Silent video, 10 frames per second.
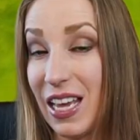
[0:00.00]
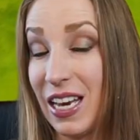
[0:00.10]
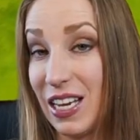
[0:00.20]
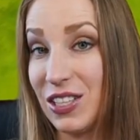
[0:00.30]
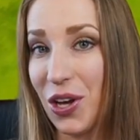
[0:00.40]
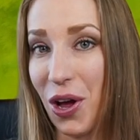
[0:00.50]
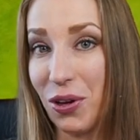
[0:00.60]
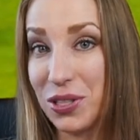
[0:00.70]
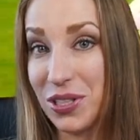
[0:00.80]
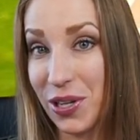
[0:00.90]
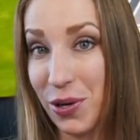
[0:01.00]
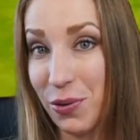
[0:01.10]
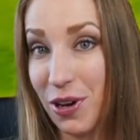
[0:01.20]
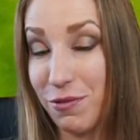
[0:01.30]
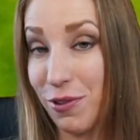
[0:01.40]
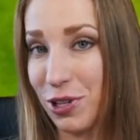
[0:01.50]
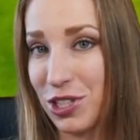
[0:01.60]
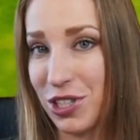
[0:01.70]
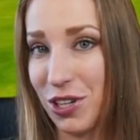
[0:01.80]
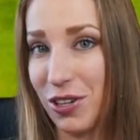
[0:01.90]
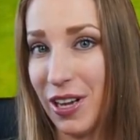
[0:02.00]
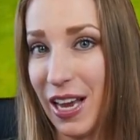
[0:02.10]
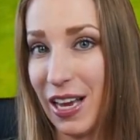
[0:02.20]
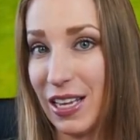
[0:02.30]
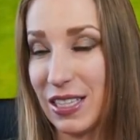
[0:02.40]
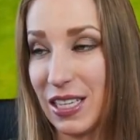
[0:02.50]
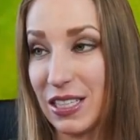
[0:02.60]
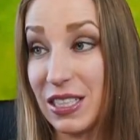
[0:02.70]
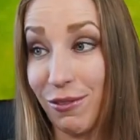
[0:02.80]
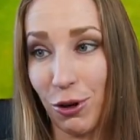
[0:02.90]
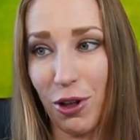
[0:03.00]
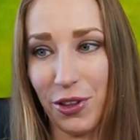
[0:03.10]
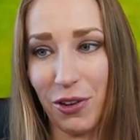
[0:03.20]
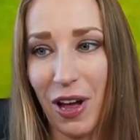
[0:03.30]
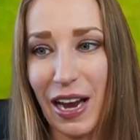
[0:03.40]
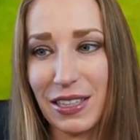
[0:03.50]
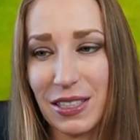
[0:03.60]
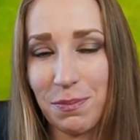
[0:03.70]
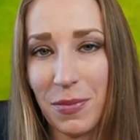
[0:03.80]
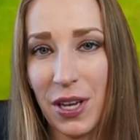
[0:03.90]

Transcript: It is also functional as several other lots.